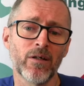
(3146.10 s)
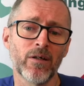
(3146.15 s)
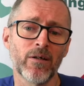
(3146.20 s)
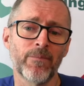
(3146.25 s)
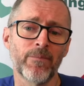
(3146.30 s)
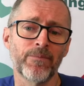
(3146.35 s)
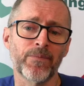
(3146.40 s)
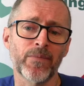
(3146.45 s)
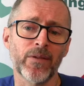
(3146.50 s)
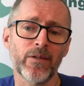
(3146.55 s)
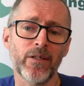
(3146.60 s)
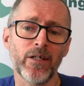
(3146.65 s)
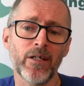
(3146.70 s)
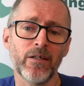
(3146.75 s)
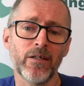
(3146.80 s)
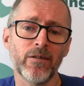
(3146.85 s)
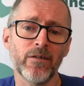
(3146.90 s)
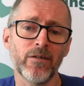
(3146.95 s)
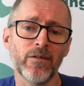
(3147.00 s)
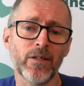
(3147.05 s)

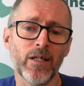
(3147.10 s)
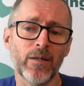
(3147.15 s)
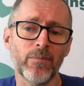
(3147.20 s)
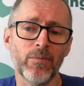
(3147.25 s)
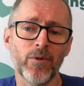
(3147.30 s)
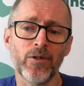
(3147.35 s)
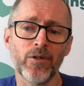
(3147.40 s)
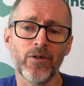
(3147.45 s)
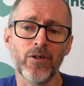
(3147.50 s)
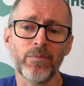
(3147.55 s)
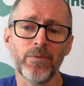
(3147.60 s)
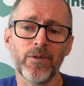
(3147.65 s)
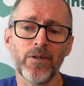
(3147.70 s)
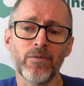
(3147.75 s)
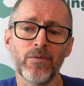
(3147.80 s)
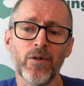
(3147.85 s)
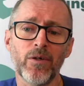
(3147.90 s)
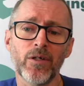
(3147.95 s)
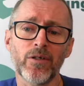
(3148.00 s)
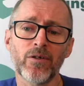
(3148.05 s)
then they might not be the
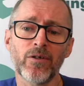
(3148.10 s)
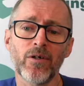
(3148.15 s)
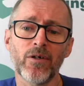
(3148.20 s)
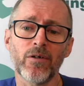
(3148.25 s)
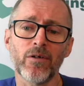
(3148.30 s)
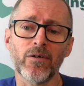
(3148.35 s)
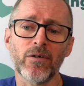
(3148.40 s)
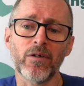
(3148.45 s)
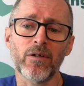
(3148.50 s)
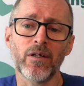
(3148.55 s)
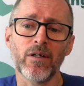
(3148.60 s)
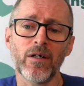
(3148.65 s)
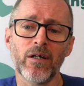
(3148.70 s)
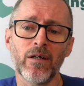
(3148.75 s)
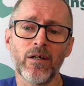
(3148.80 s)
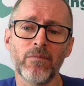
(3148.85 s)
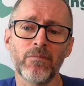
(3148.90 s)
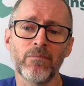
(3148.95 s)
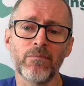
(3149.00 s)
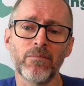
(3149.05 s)
right dog.
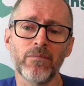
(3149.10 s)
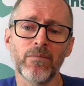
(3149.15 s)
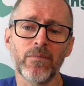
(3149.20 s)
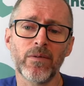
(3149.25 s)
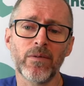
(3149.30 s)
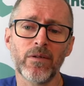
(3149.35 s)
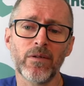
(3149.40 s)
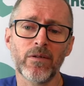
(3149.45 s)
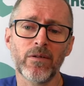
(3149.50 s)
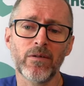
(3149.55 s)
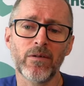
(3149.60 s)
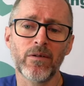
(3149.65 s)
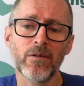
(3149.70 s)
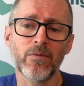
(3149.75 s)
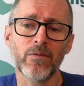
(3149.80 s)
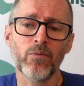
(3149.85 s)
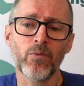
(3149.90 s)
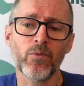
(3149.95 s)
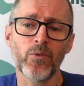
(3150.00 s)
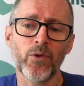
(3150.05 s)
The
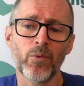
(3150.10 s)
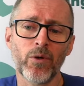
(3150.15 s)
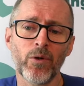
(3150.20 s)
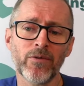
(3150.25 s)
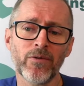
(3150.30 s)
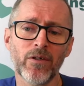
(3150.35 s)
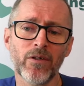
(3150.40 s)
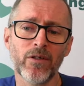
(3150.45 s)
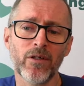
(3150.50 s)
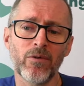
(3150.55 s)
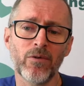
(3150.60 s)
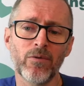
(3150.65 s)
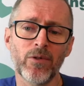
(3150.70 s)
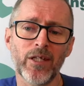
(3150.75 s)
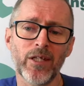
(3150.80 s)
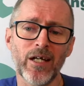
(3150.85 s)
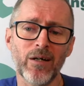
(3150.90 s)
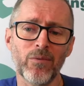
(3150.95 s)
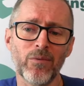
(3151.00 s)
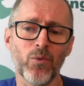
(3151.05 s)
ones that go
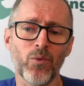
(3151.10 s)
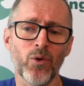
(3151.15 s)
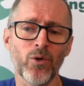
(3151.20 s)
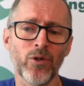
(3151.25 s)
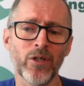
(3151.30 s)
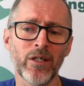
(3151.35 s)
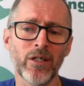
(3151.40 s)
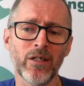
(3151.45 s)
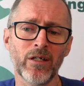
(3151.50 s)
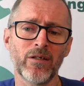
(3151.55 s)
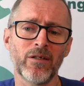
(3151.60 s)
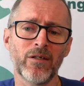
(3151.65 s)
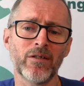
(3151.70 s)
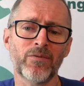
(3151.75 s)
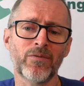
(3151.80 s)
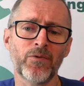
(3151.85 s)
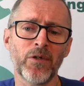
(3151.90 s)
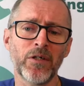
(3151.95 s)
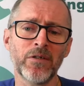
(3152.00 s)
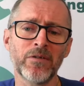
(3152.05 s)
without warning into this
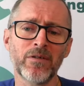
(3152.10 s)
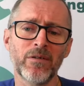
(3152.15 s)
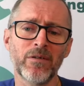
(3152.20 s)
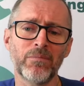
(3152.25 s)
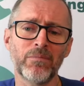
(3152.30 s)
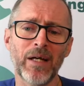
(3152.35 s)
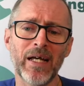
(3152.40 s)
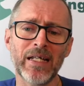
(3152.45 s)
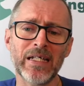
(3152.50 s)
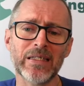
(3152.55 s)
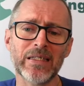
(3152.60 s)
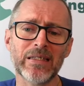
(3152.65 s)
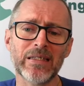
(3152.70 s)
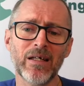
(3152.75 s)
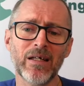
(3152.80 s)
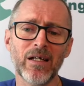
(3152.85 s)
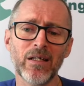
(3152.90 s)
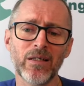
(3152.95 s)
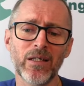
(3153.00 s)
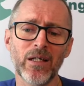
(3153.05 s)
frenzied panic
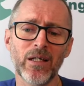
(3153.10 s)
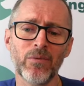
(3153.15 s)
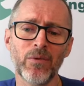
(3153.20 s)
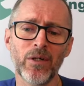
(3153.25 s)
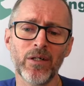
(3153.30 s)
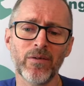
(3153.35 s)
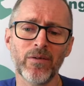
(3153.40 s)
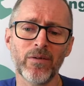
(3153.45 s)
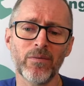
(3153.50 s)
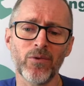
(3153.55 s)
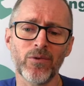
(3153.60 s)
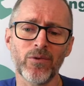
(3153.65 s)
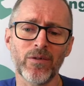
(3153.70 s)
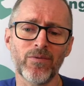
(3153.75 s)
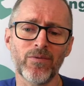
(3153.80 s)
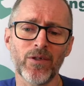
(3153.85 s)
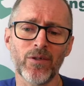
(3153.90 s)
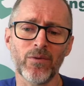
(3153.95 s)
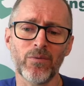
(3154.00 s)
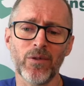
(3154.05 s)
state, they're one of the more
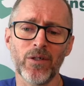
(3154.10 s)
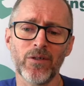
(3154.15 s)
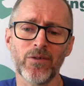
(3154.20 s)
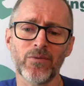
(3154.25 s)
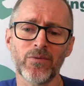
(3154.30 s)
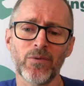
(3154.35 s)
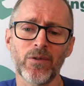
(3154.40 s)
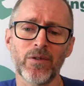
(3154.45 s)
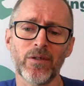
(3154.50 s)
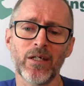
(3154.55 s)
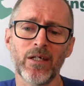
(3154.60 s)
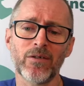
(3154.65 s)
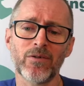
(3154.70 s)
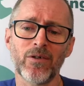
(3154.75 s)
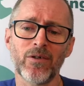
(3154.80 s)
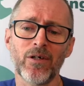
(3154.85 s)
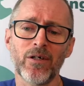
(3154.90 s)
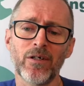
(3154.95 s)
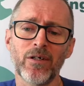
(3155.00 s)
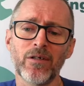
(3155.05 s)
difficult ones with
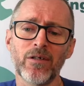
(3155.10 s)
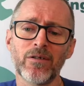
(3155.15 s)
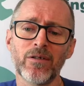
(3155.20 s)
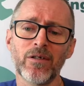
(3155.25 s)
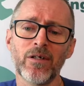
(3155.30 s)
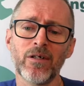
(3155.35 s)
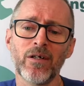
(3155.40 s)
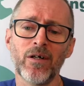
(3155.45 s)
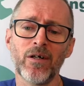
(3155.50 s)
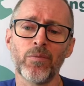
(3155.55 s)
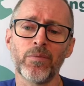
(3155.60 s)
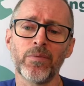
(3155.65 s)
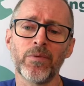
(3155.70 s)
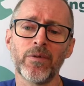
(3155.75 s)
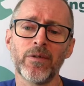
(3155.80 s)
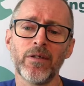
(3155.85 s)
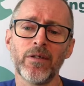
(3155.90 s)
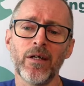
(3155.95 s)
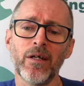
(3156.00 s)
anxiety to help. Yeah.